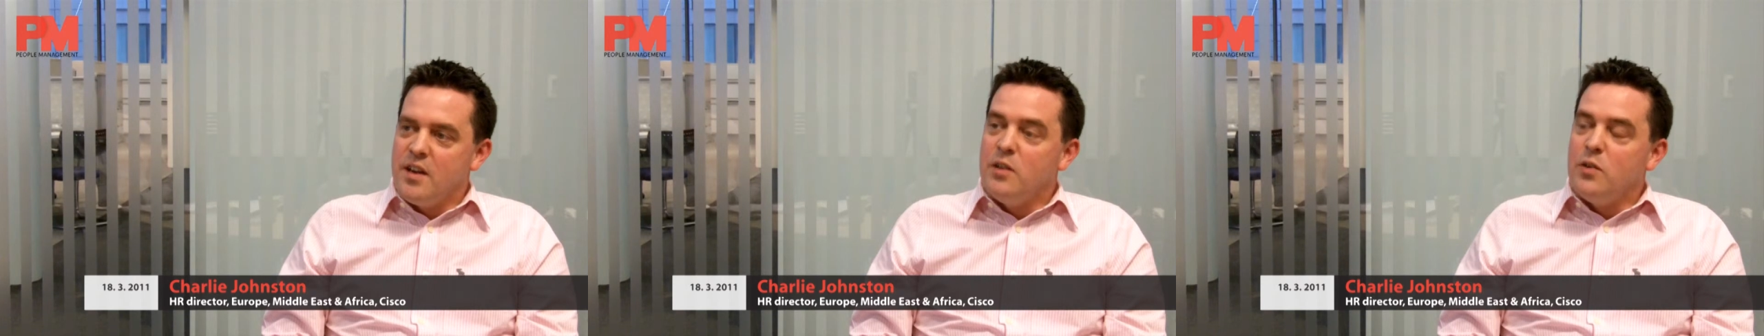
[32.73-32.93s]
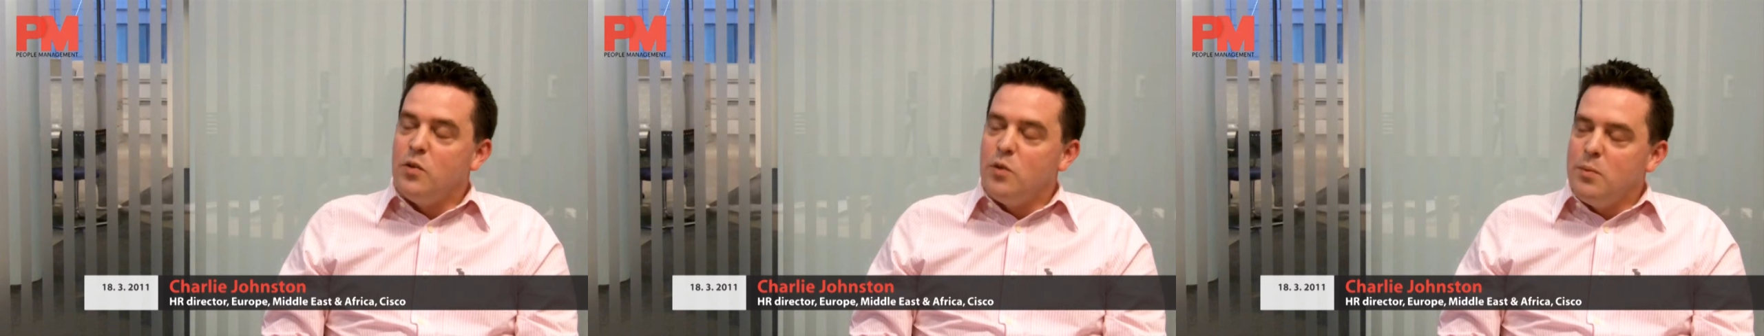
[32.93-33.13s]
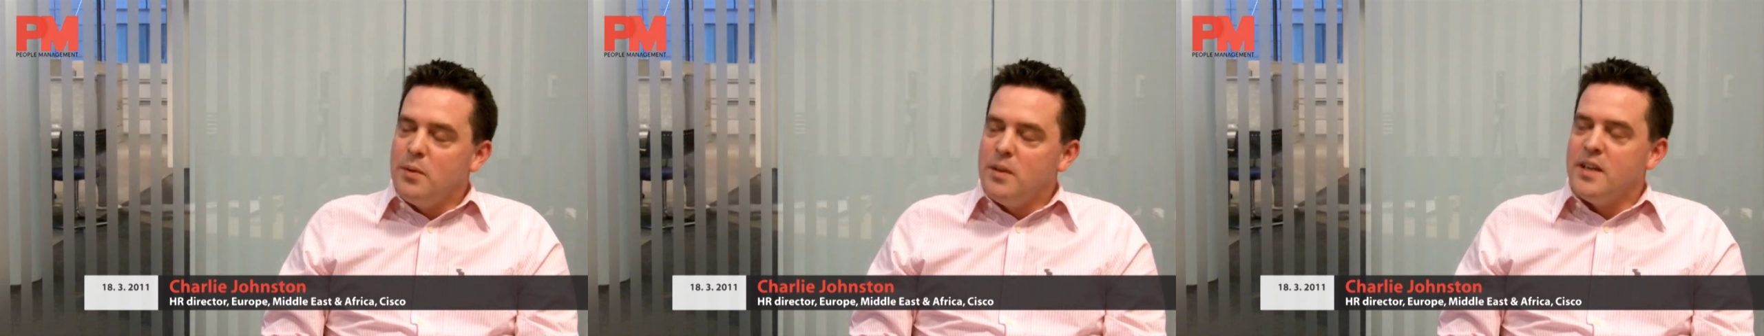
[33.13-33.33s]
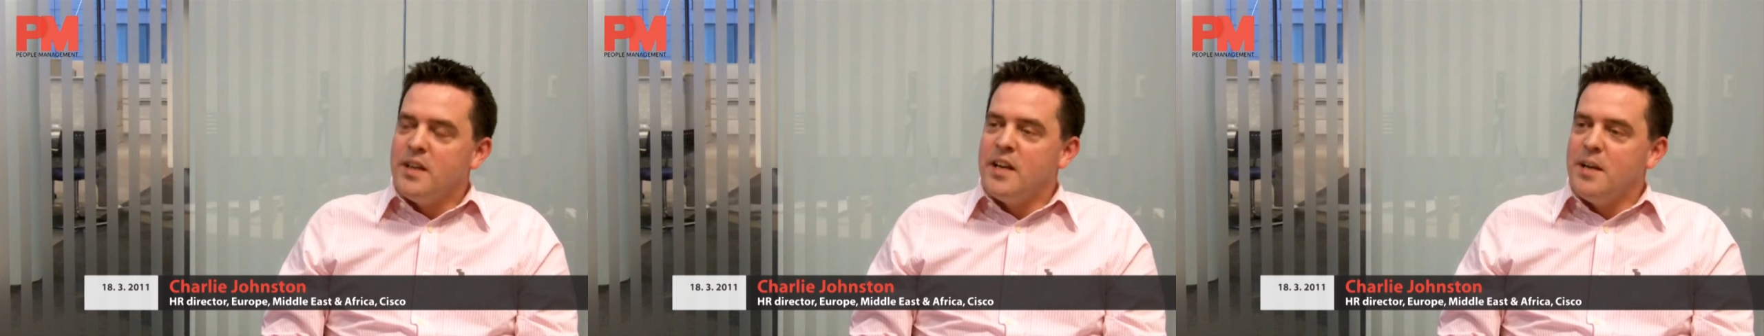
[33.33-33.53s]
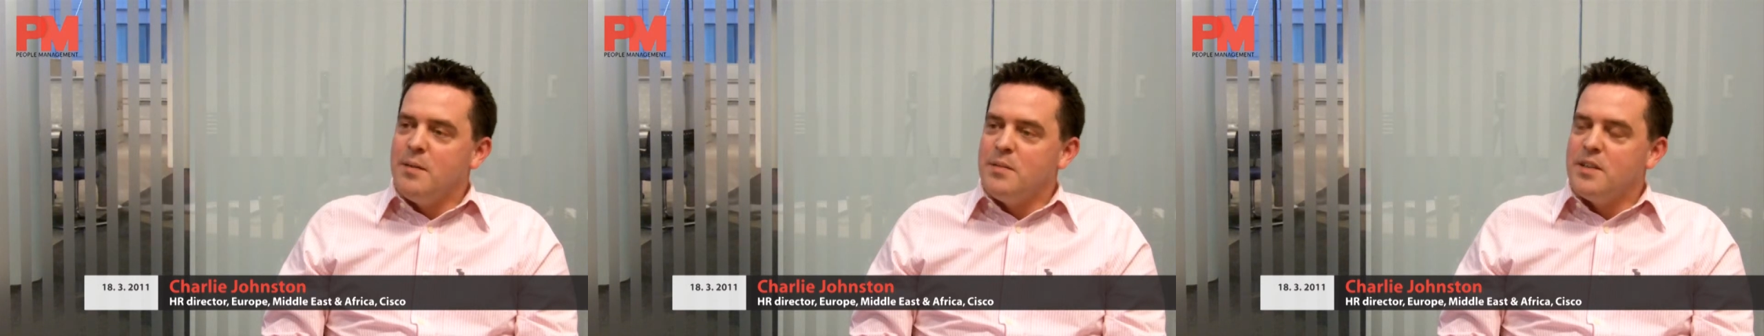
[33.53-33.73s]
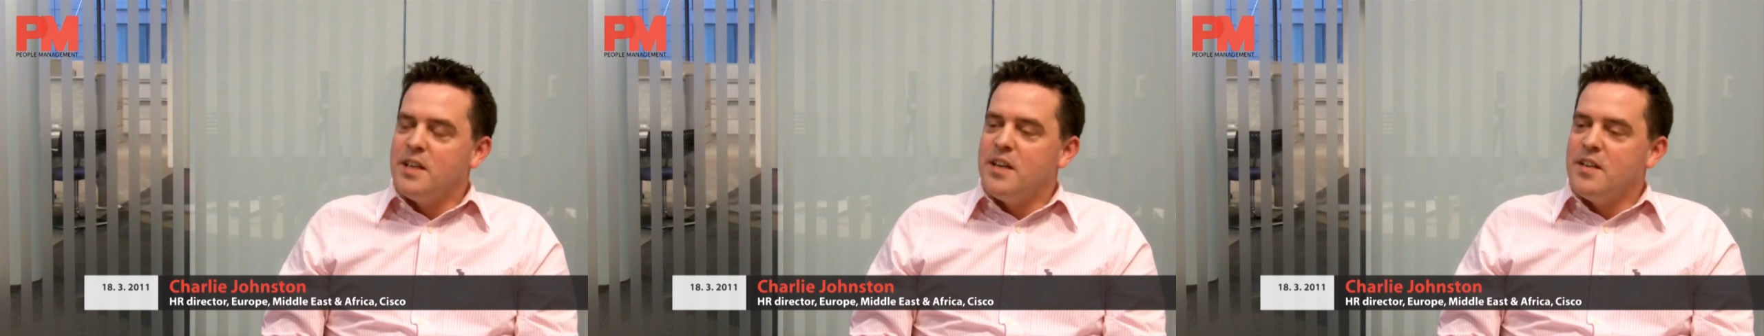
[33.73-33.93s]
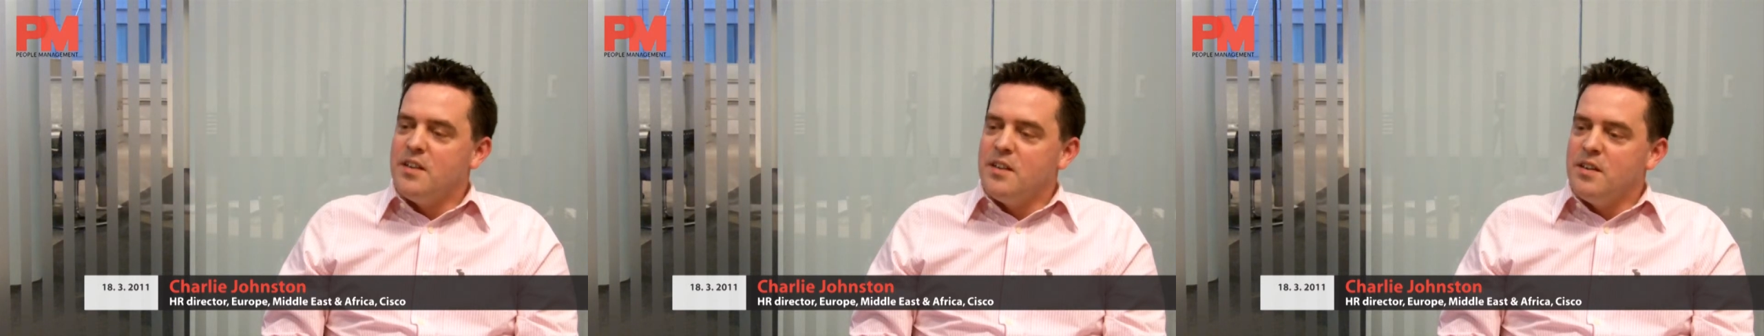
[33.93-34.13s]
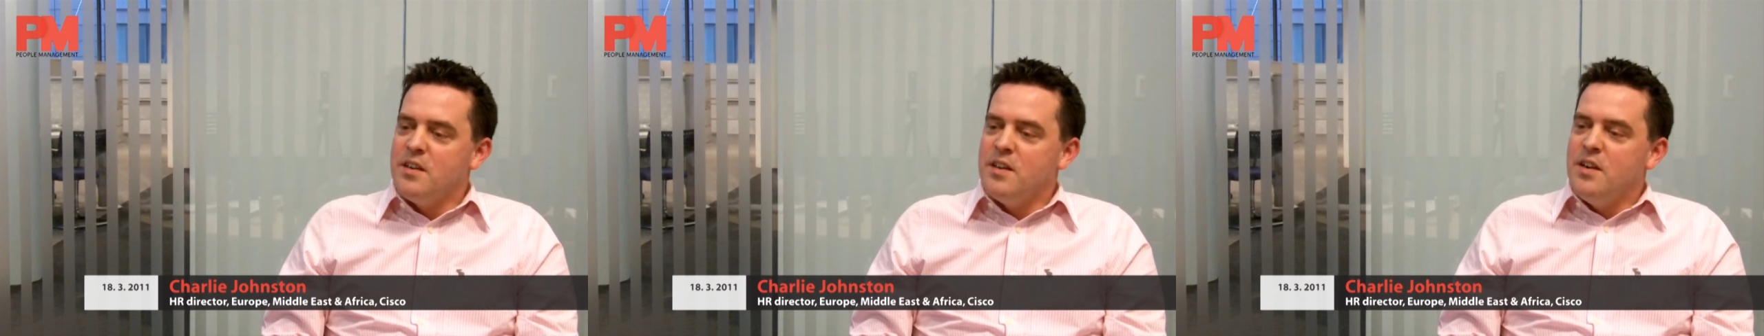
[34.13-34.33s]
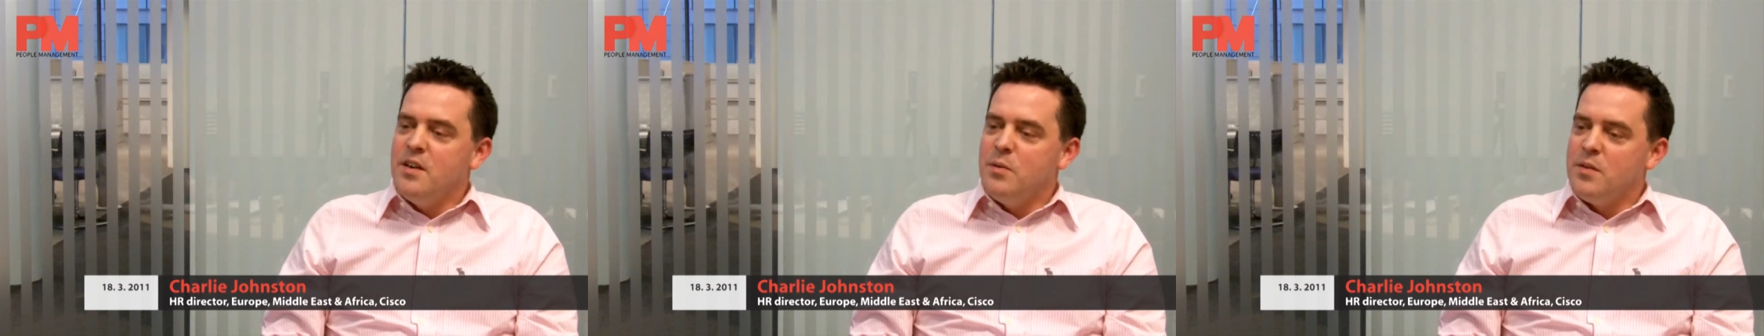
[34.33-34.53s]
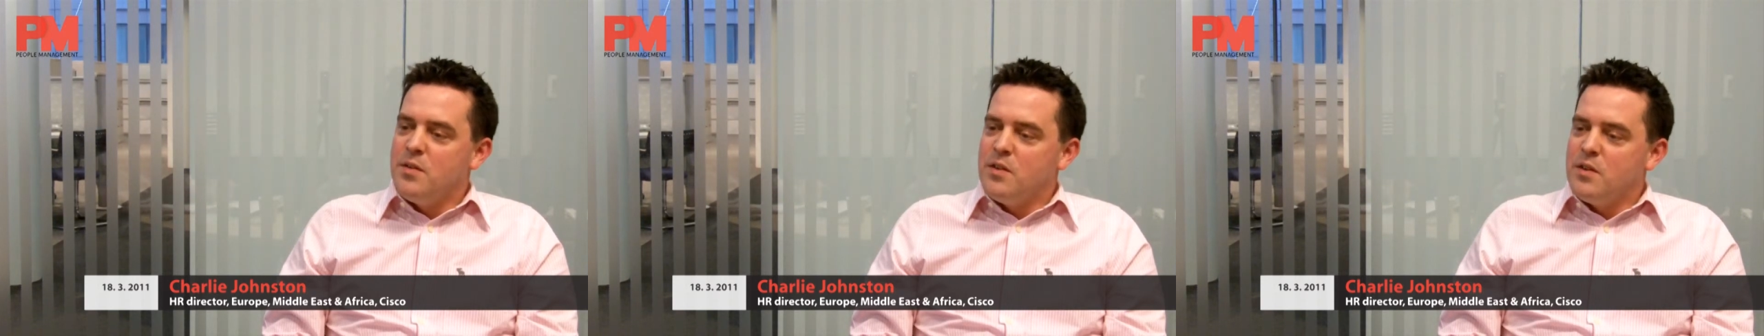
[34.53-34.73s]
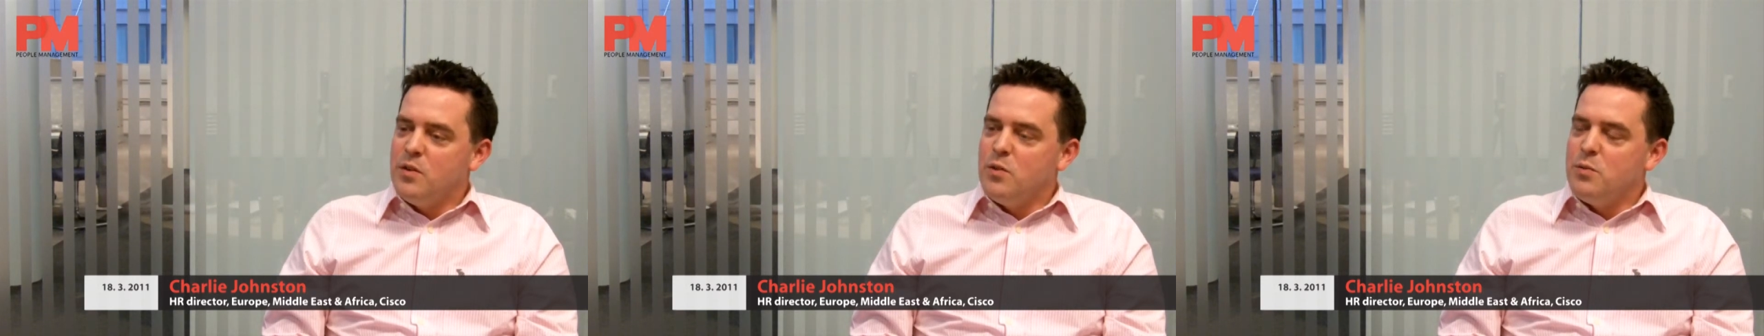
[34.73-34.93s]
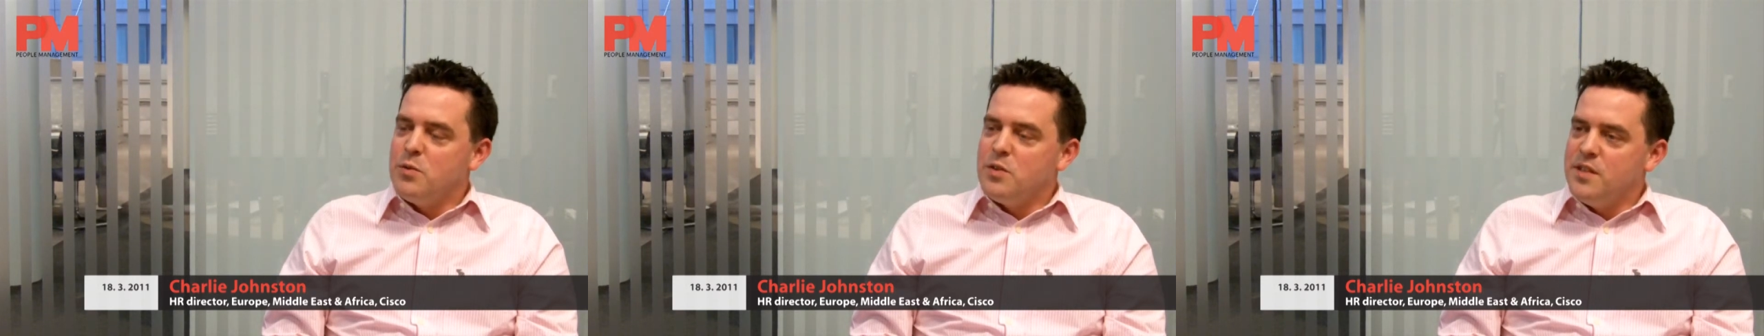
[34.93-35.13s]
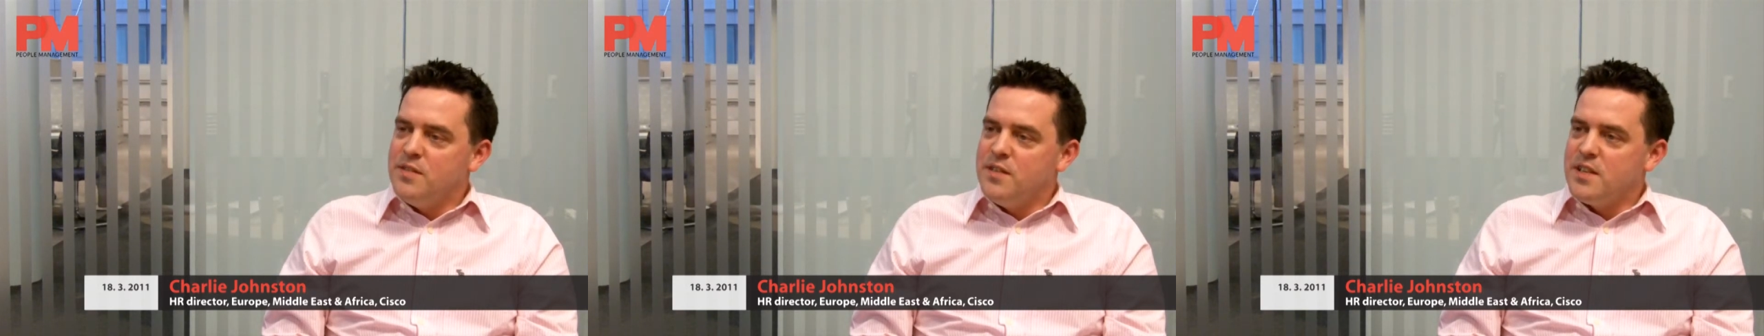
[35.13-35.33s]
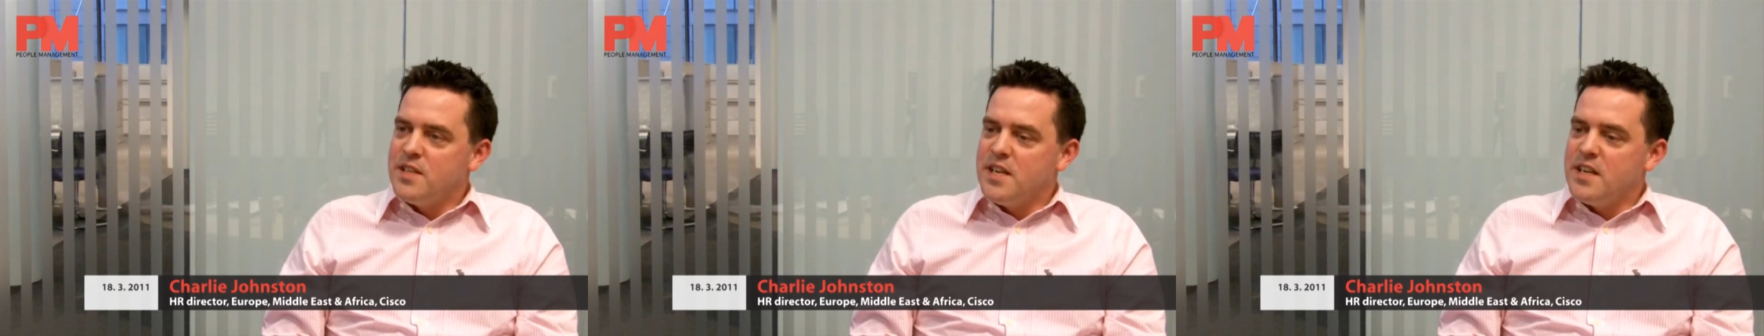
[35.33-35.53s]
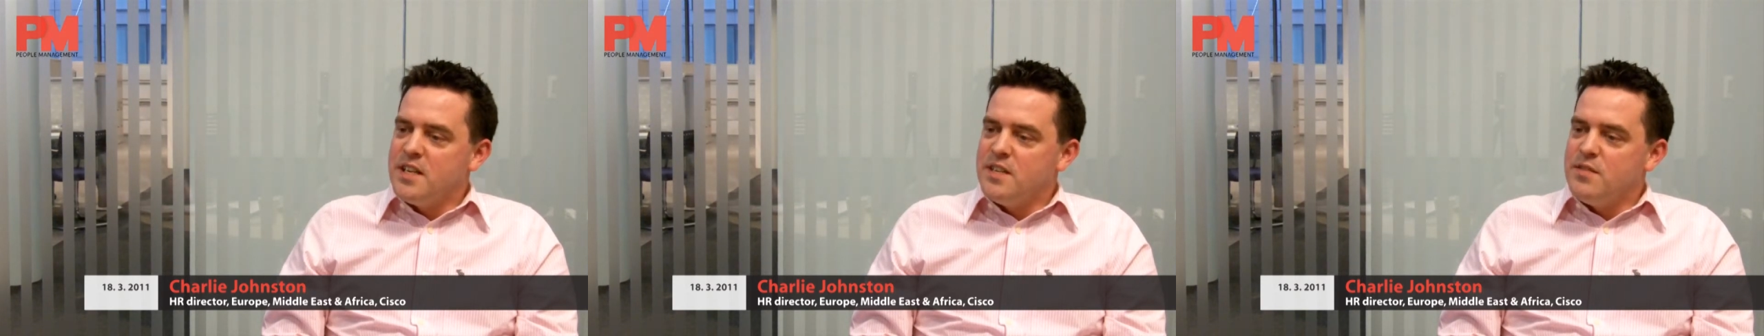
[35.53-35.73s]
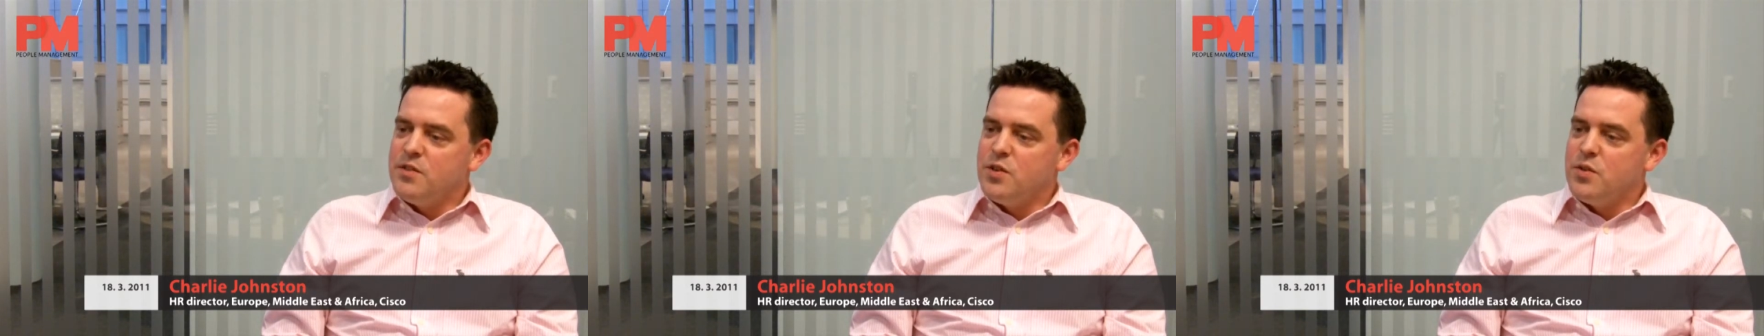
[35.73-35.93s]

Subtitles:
globally came together with our global chief executive,